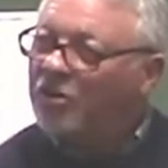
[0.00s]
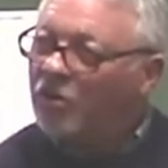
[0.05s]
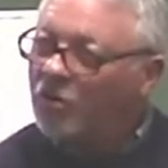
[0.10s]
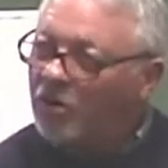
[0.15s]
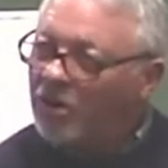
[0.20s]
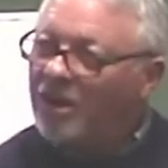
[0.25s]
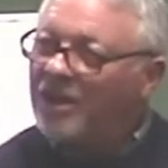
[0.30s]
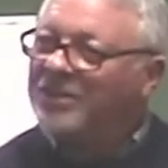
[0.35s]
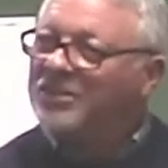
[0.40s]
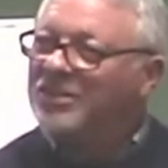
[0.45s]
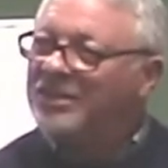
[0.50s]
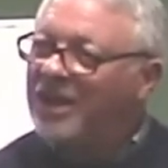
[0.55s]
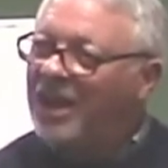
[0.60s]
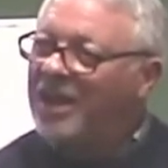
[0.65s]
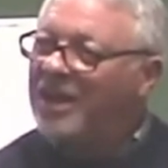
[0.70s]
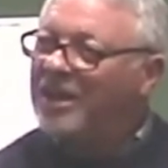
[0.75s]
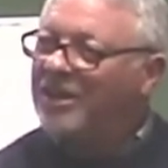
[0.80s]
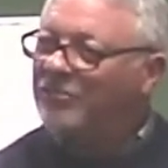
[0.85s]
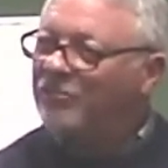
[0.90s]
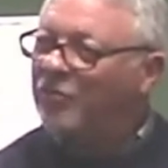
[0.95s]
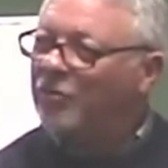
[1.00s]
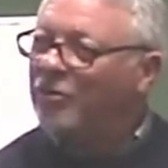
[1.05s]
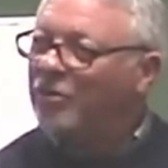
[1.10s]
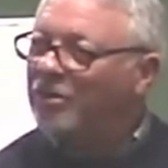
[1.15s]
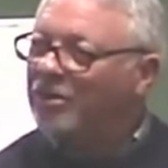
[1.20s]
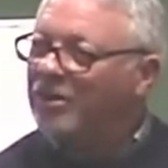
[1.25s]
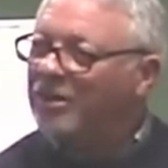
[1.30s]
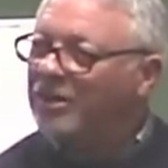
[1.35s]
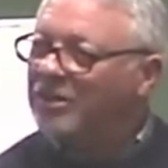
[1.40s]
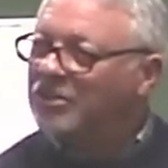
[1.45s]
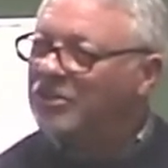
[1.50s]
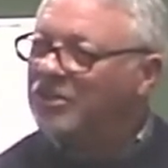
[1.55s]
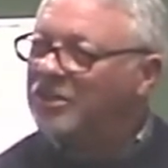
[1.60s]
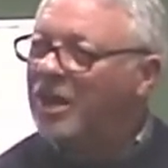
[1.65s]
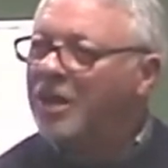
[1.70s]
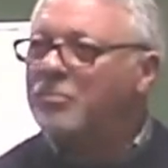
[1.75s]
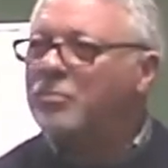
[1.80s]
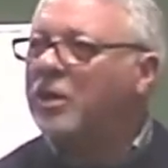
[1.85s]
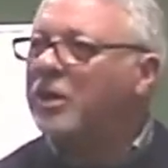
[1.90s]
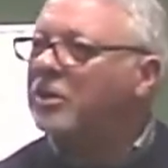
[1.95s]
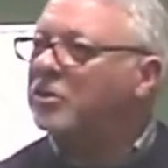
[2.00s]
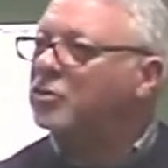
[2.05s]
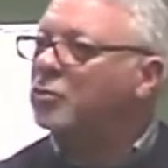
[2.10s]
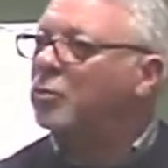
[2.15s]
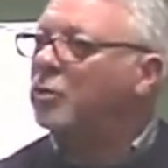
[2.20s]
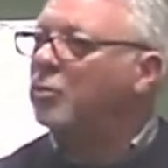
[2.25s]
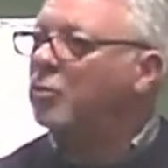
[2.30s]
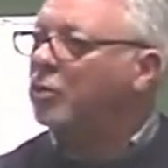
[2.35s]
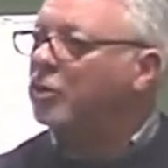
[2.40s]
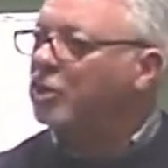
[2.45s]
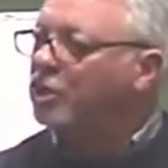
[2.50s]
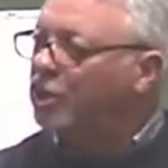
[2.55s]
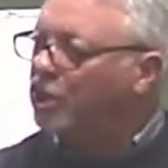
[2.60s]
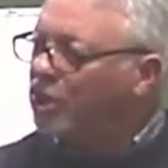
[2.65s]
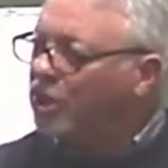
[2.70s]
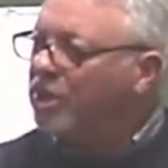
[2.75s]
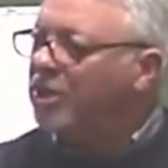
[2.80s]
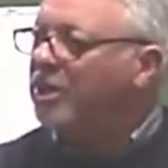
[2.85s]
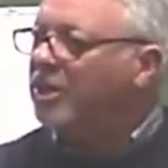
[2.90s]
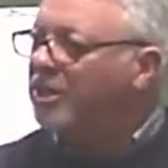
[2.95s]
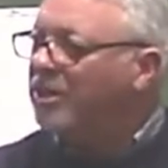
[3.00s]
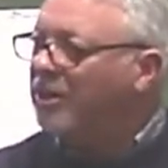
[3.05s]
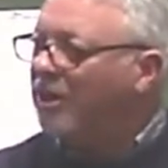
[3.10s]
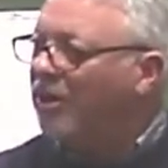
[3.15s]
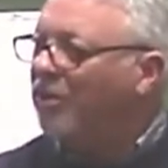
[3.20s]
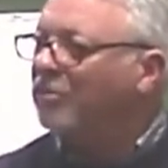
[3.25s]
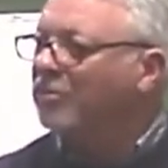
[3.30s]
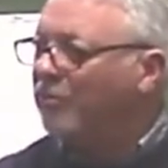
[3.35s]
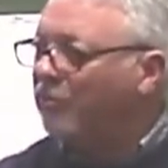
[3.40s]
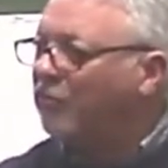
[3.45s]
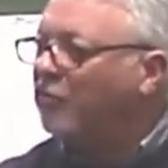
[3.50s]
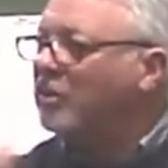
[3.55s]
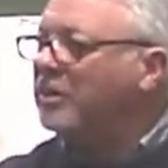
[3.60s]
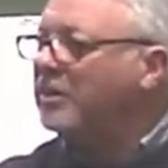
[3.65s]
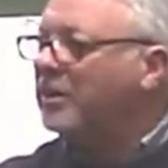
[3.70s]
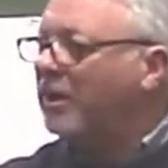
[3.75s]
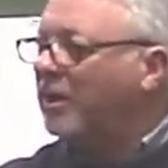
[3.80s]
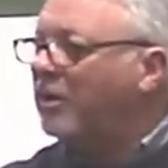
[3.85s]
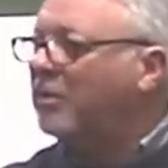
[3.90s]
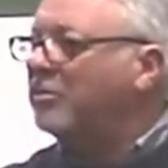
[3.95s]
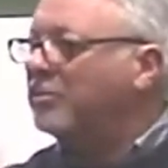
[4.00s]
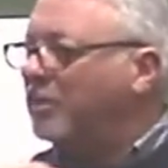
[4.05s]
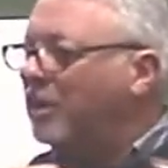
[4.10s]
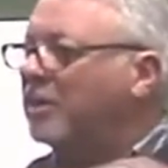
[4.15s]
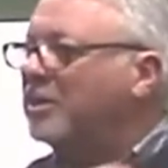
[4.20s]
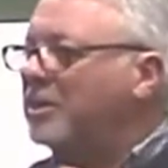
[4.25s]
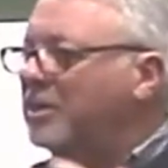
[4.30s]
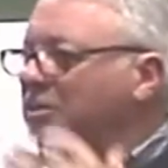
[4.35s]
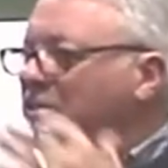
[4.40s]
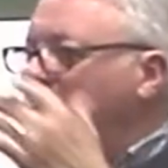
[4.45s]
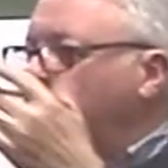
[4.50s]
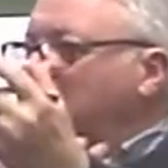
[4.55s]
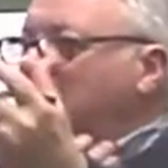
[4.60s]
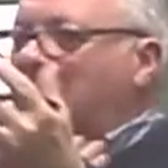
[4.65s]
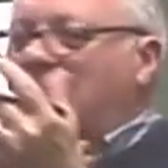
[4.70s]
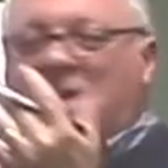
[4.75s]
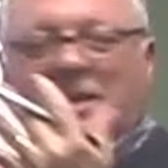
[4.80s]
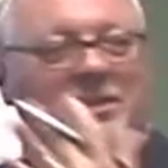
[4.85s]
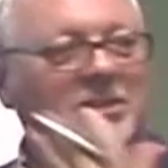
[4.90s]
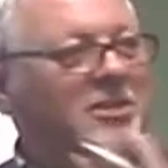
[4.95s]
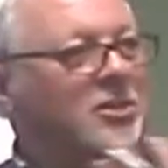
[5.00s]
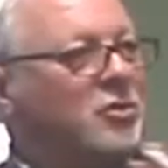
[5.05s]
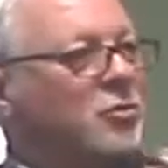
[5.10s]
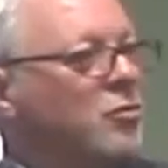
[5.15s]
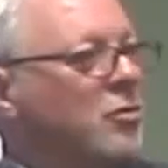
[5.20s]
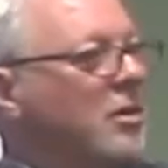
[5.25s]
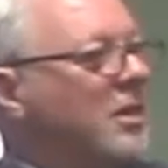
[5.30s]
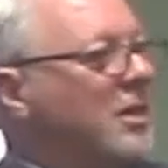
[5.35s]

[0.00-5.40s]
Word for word: Christ died for us. Not because we were good on the flip, on the other side of this